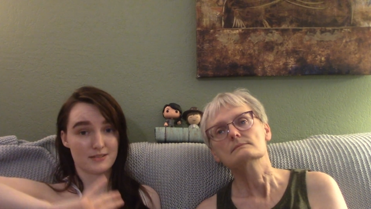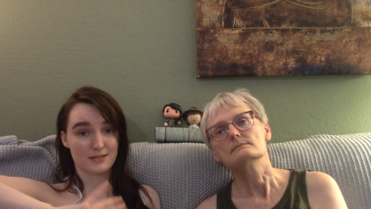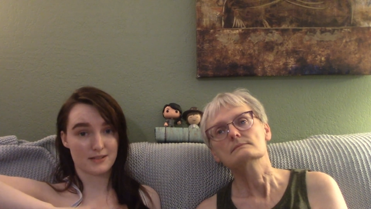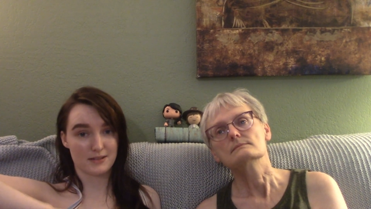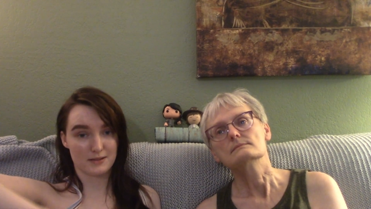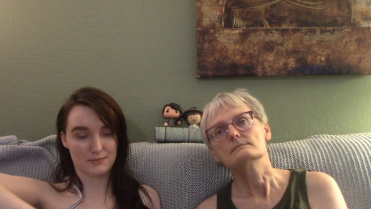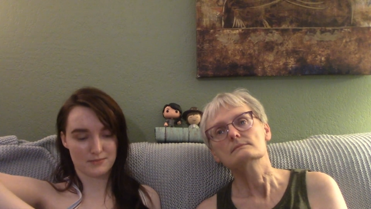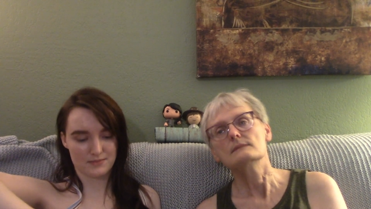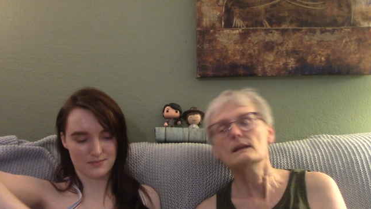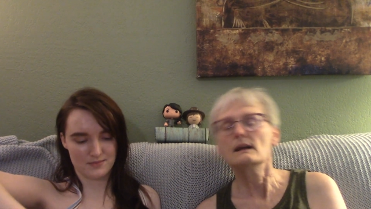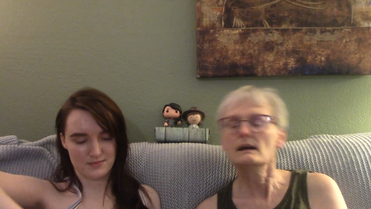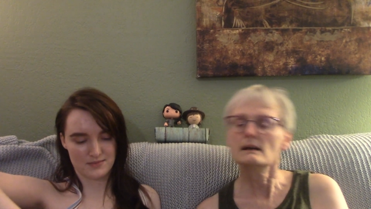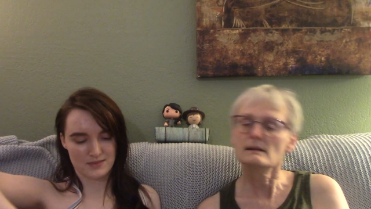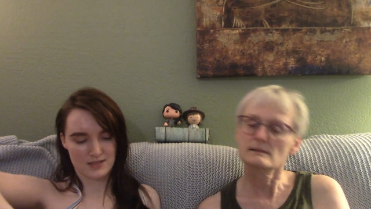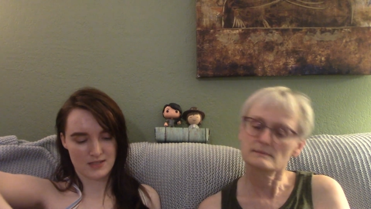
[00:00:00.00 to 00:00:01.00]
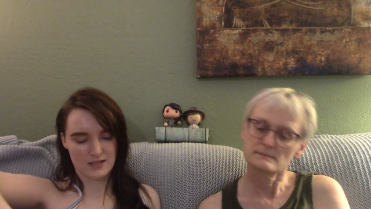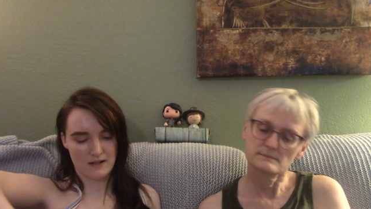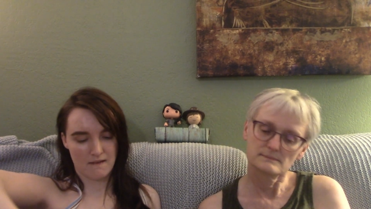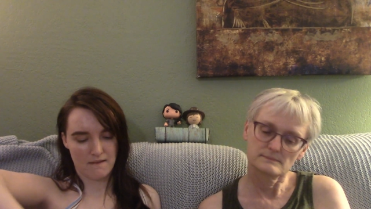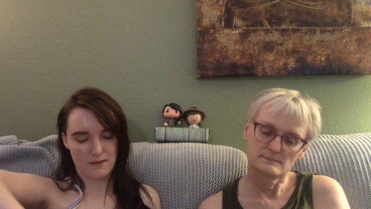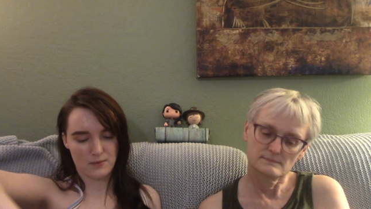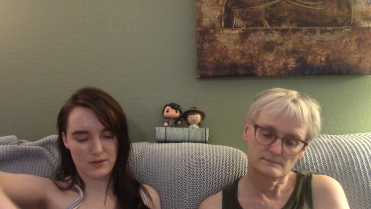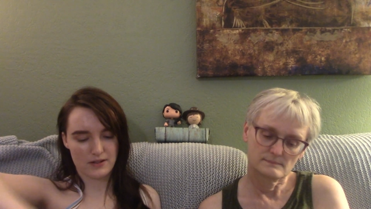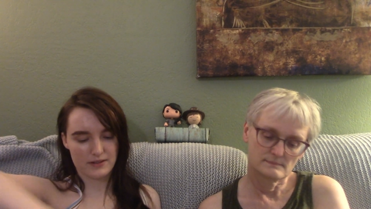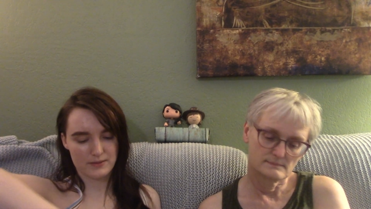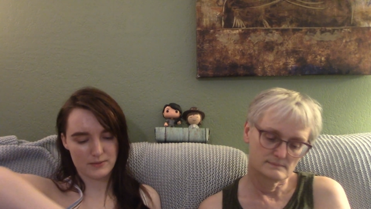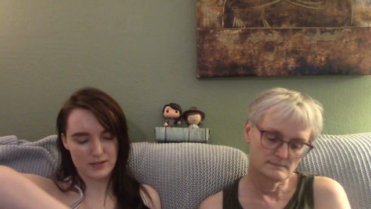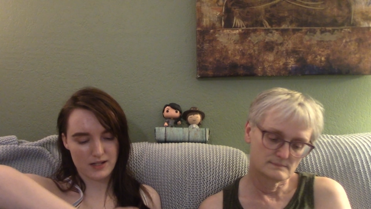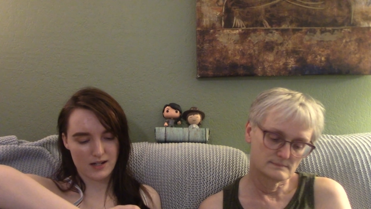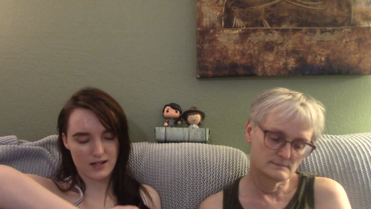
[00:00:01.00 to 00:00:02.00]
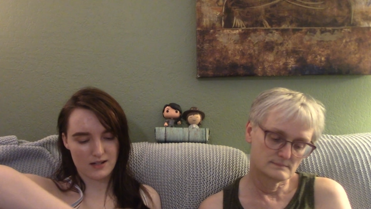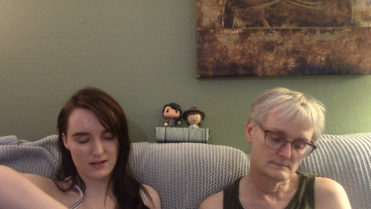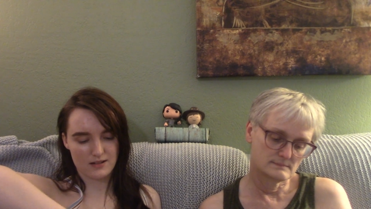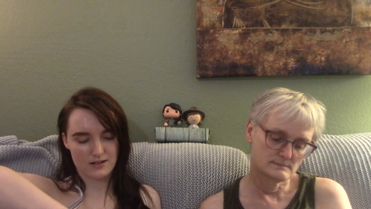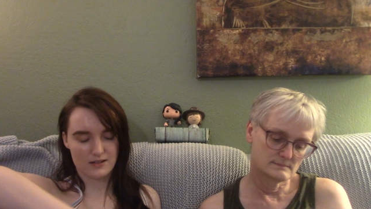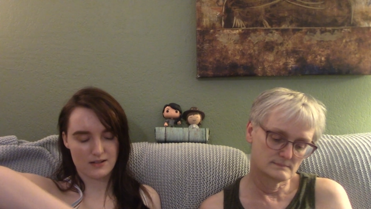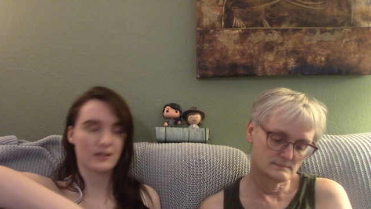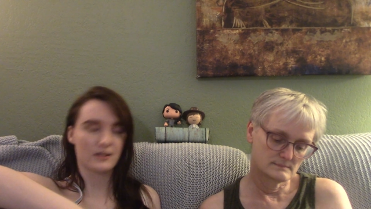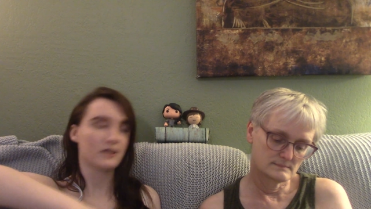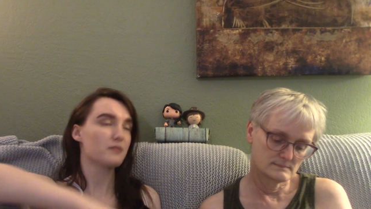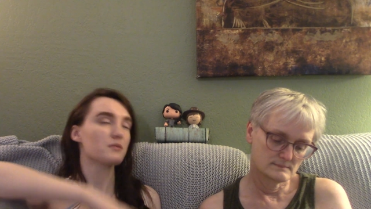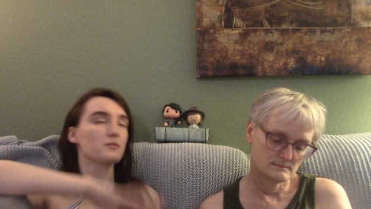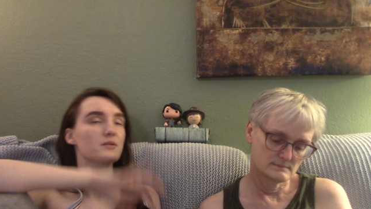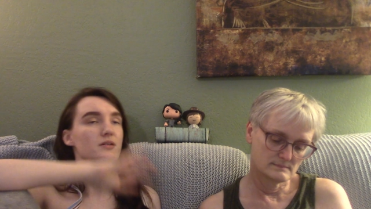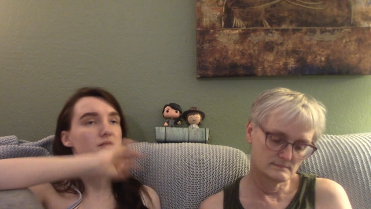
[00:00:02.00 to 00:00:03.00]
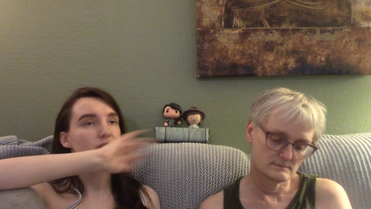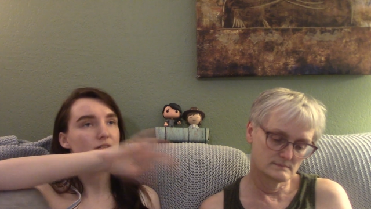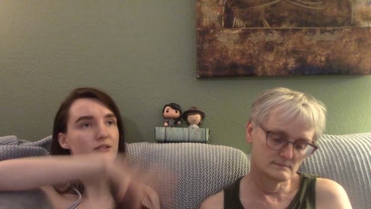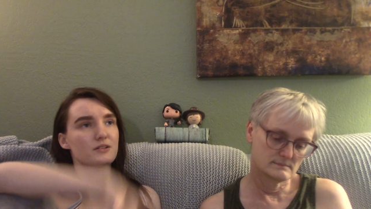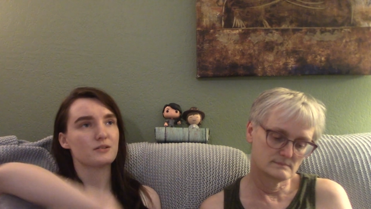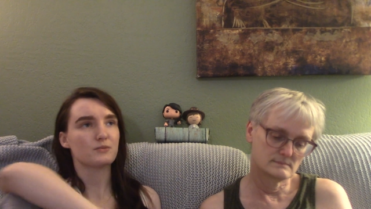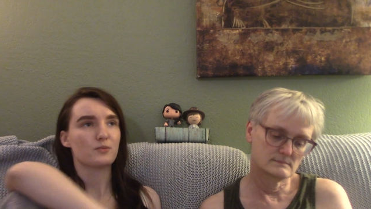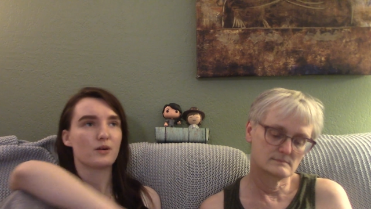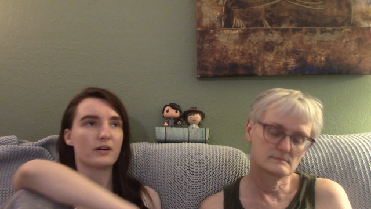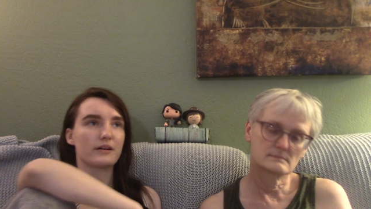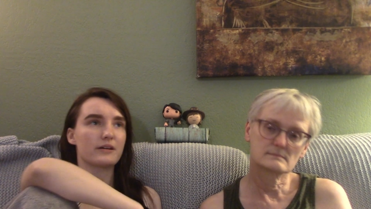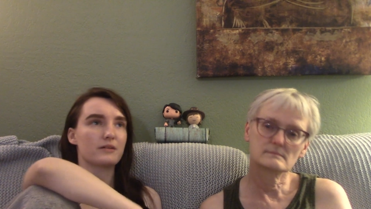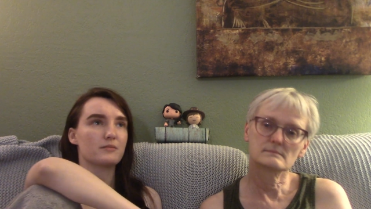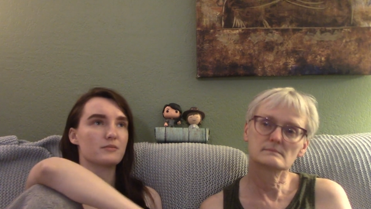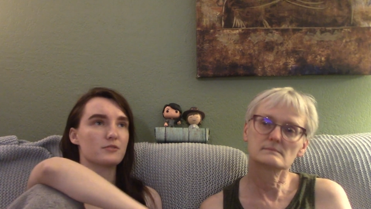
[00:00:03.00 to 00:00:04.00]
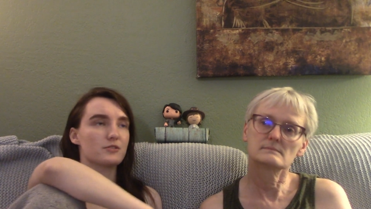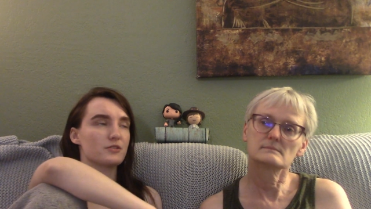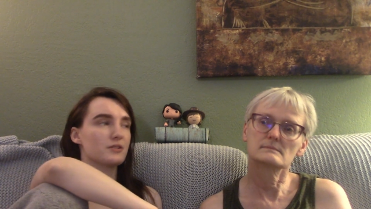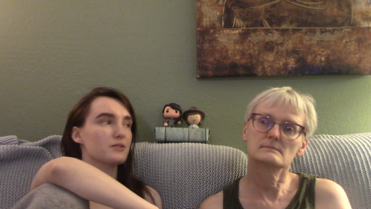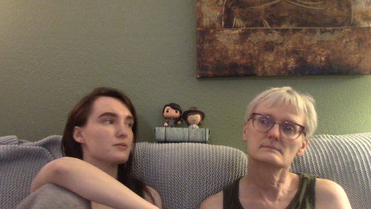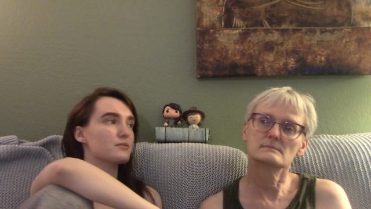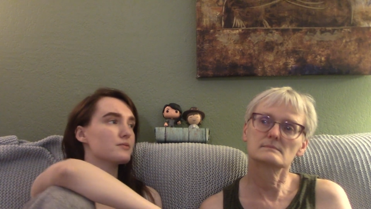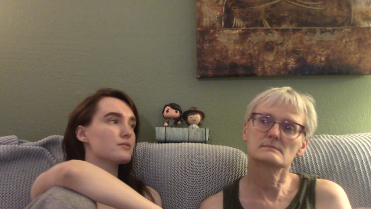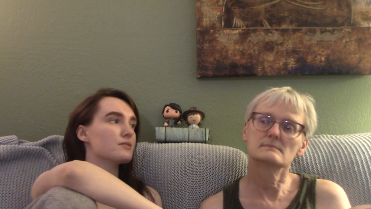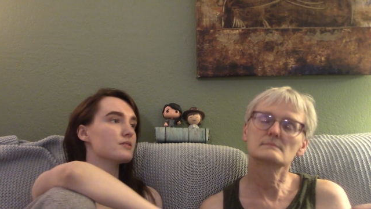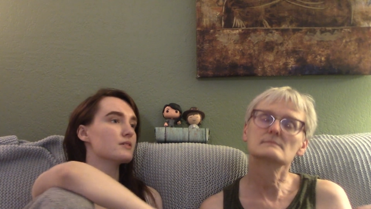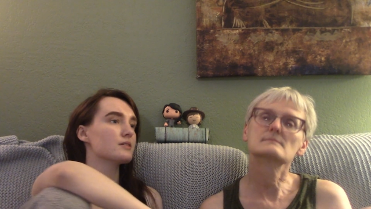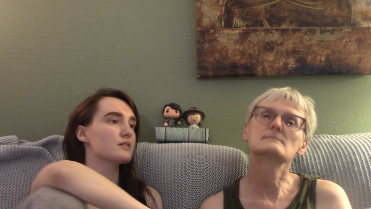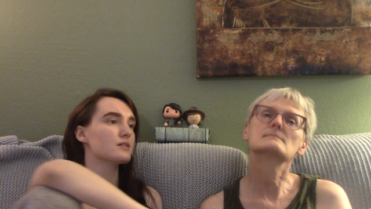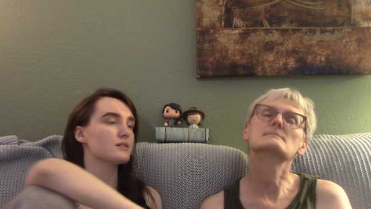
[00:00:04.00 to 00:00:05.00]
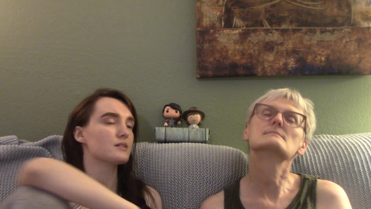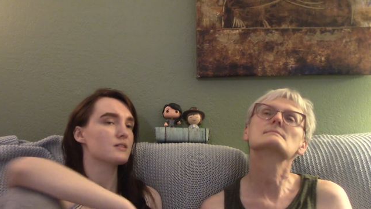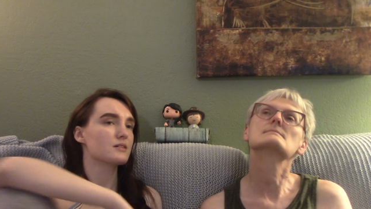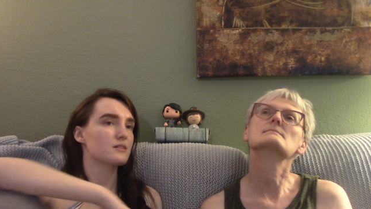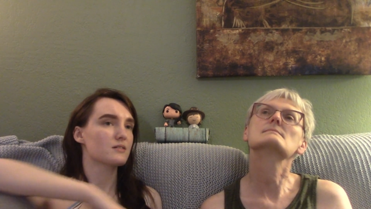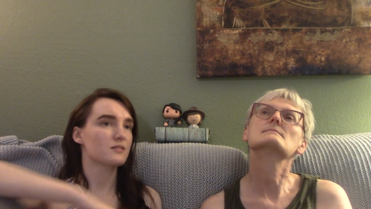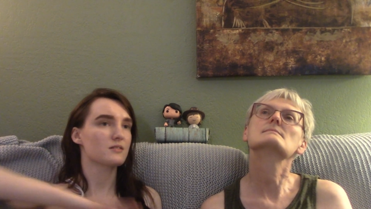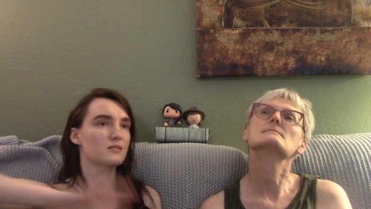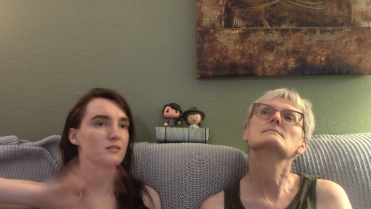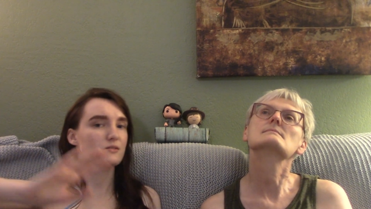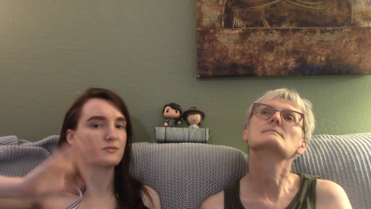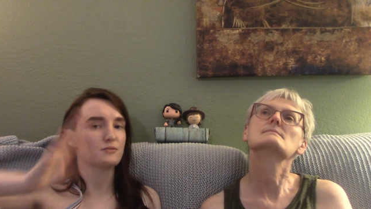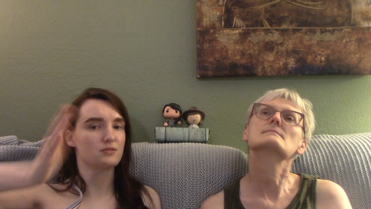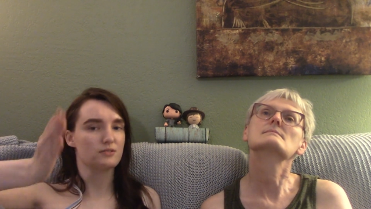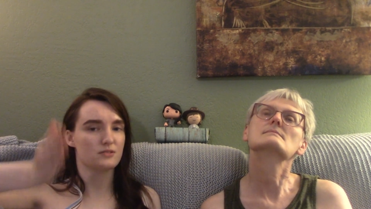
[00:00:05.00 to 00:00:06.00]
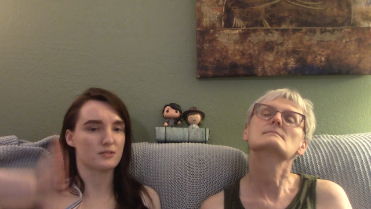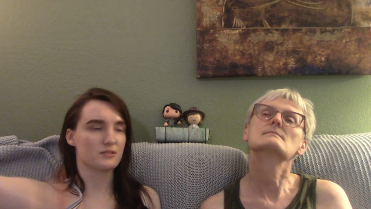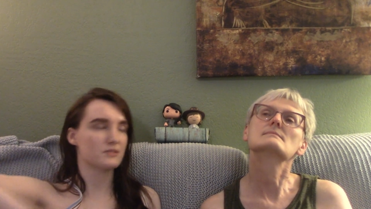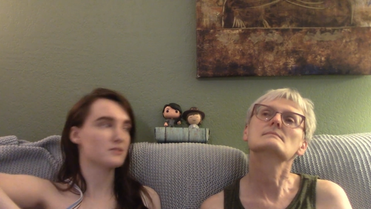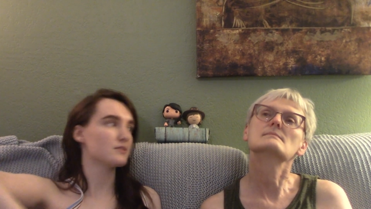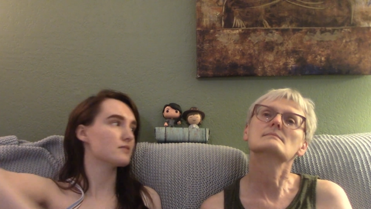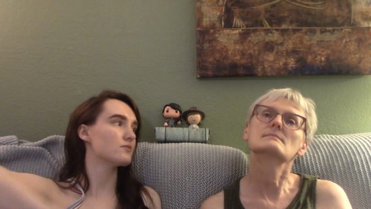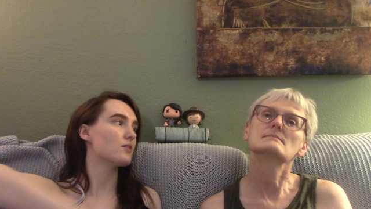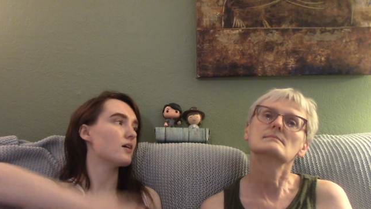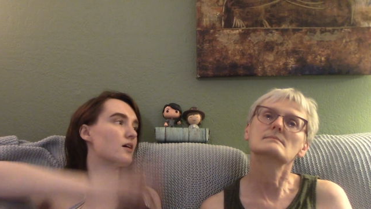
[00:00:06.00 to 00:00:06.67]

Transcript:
Speaker 1: time? Yeah. Well, then we got... Okay, well, we learned why Michonne... closed herself off.